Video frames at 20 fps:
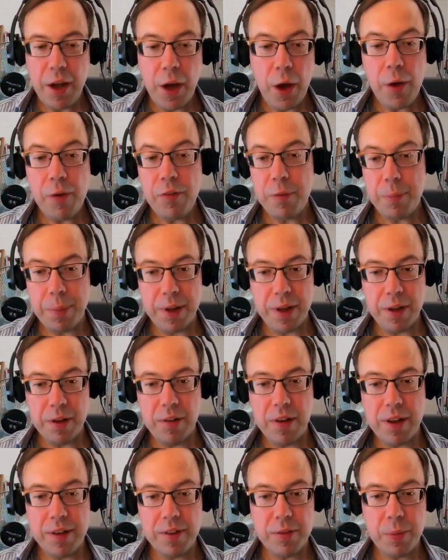overbuild
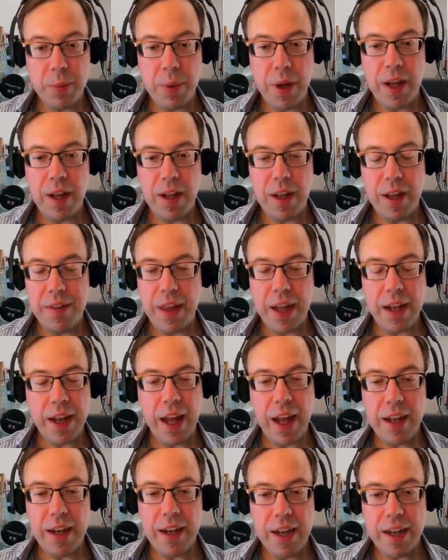grid as well, and that
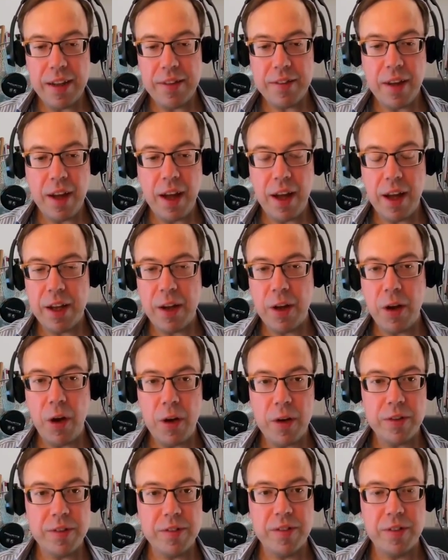can lead to high
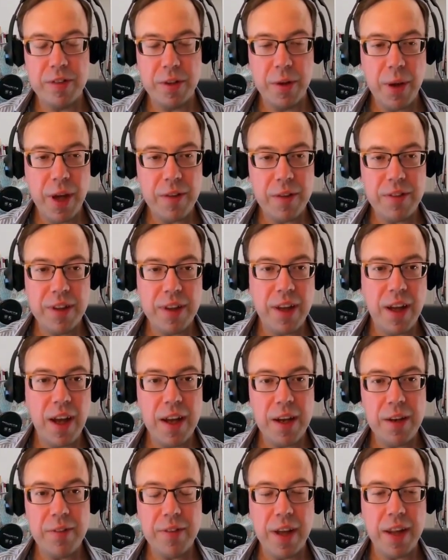costs. So you have to
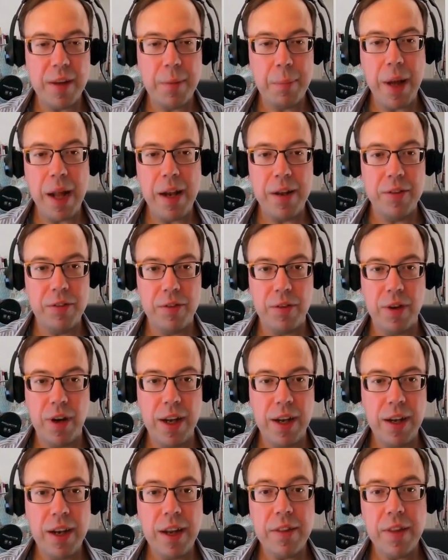kind of get the balance
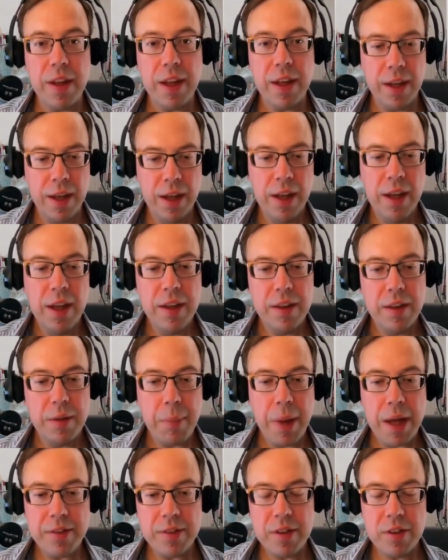right. And I think the
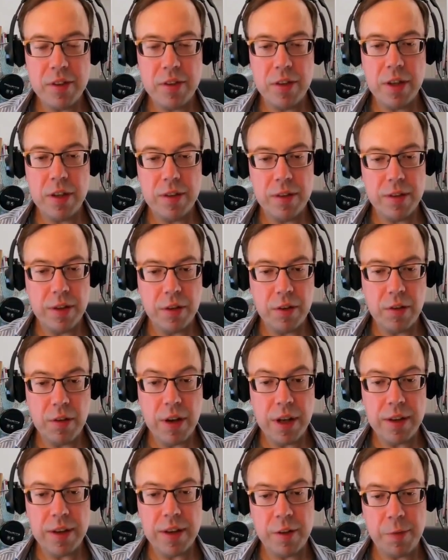message that
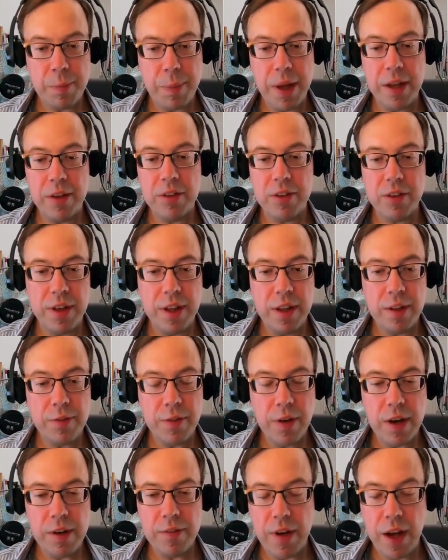grid expansion is
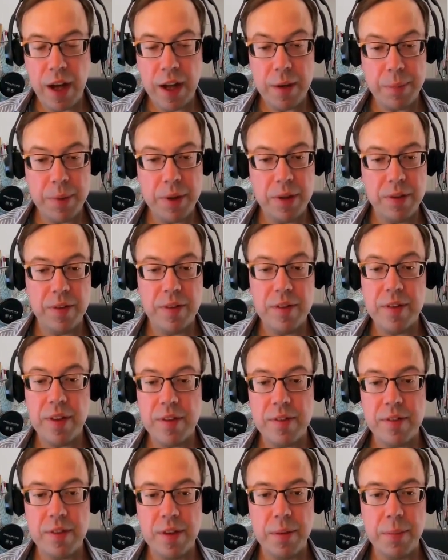very valuable to the
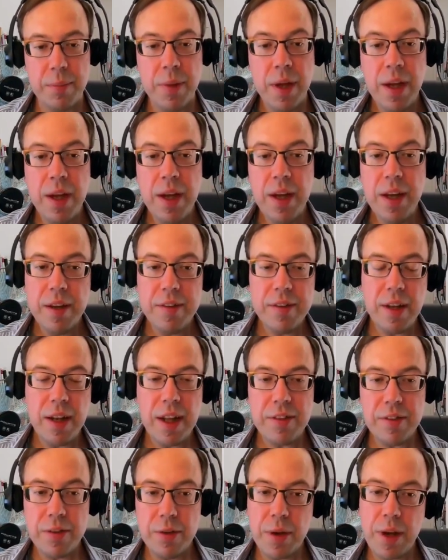system because it
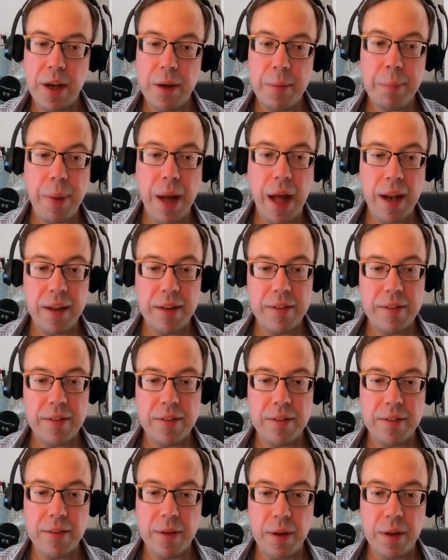lets you kind of
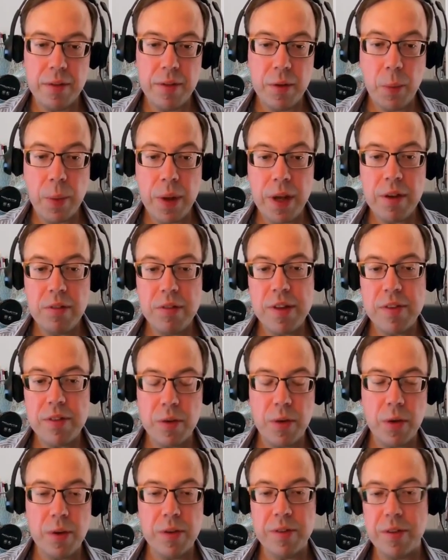balance the wind
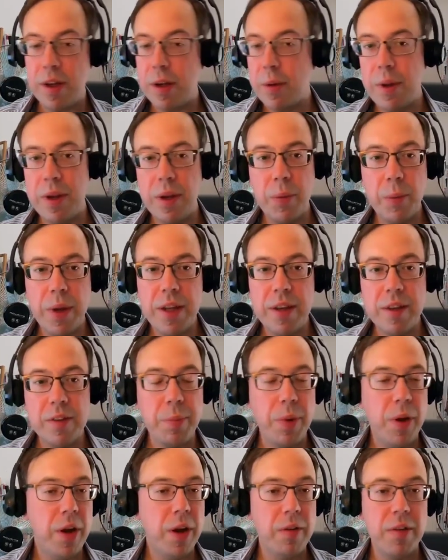resource. Like when the wind is
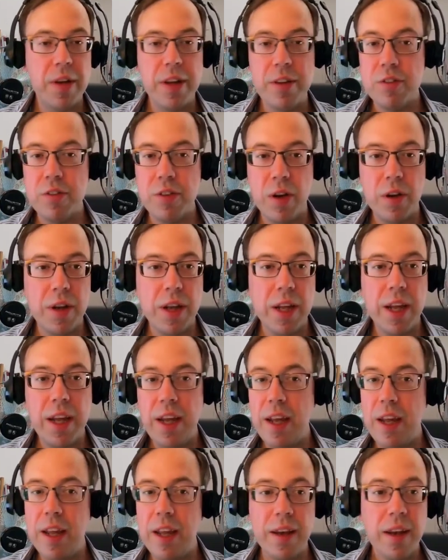blowing really
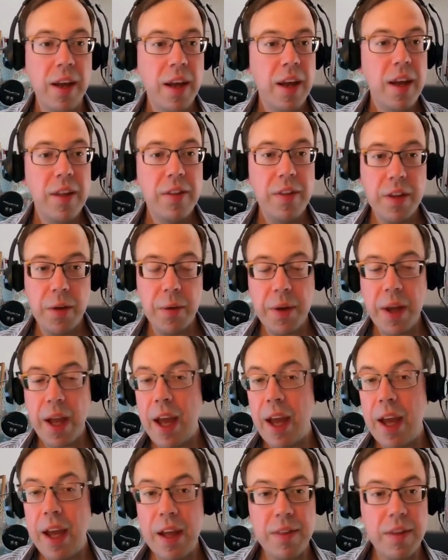strongly in the
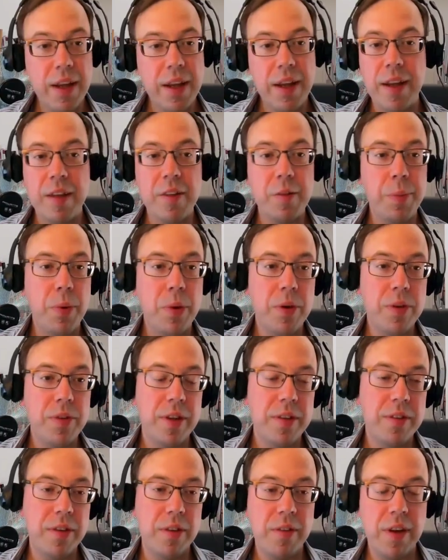UK, they can export
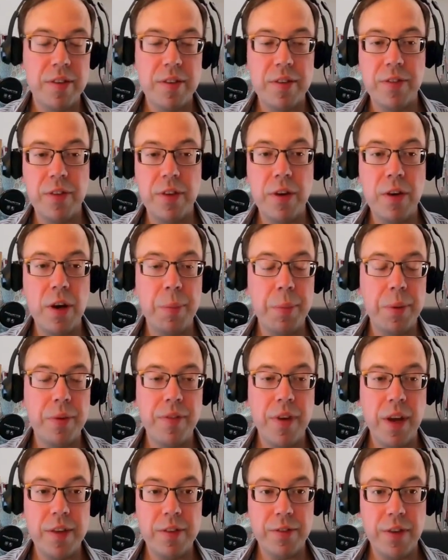it to the rest of Europe and
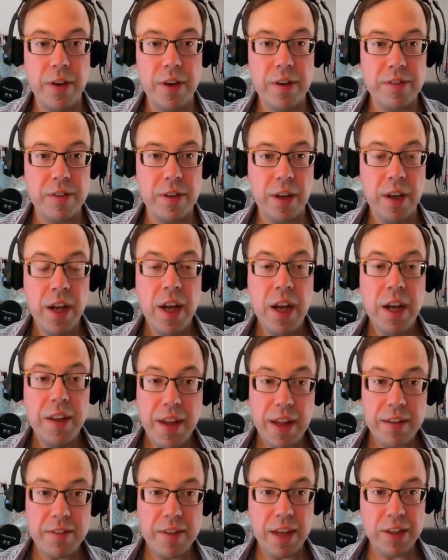vice versa.
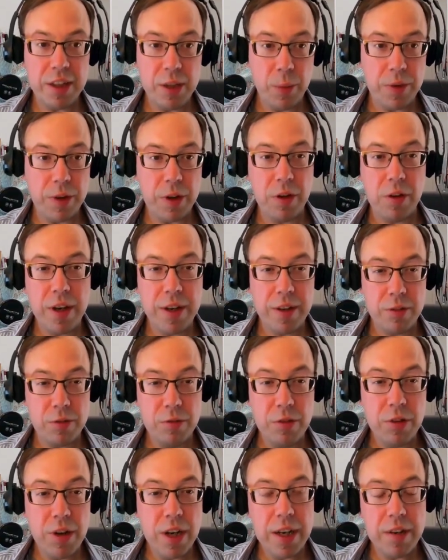That's actually what the grid is
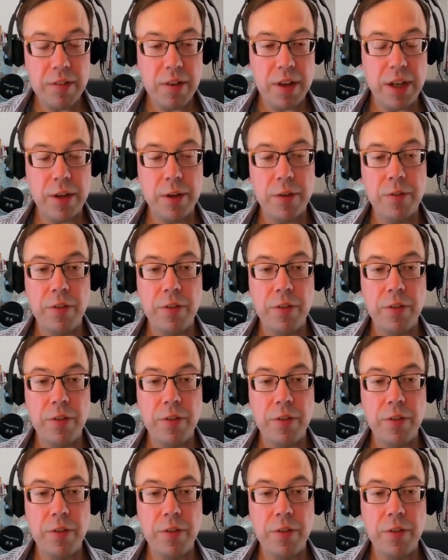really, really good